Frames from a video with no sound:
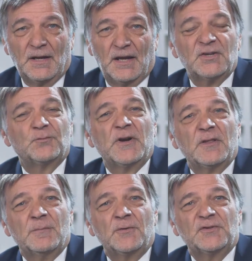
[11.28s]
It is one of
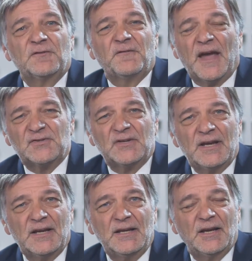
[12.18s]
the most
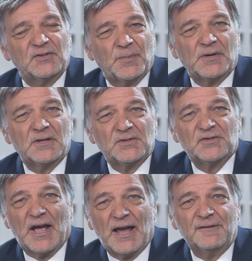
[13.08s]
fascinating
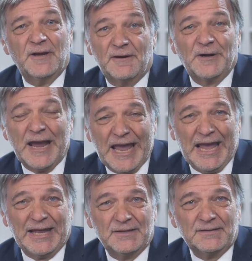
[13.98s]
experiences I've ever
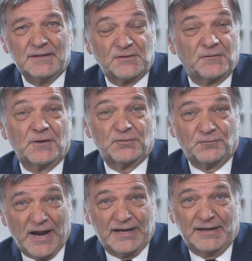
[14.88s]
had as far as
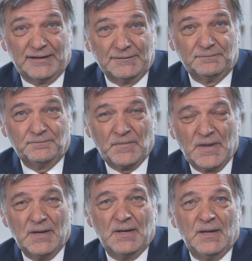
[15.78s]
writing.
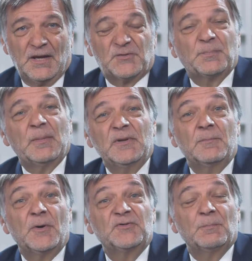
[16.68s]
It's probably the
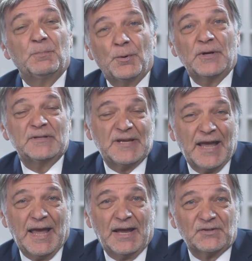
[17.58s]
most important
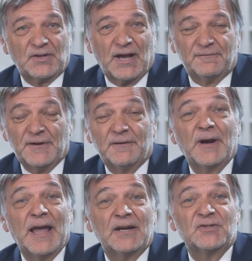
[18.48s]
task I've ever
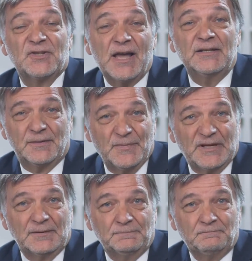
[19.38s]
had assigned to me.
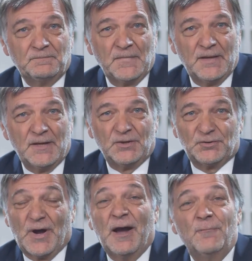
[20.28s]

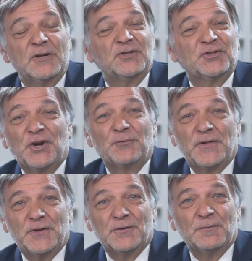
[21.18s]
So I want to share
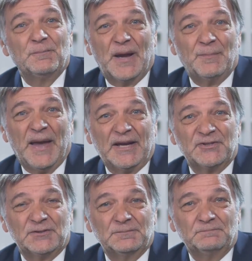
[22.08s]
with you my
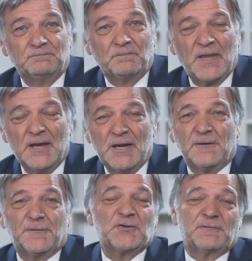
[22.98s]
passion.
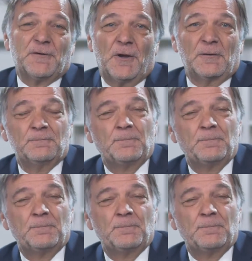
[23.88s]
First of all,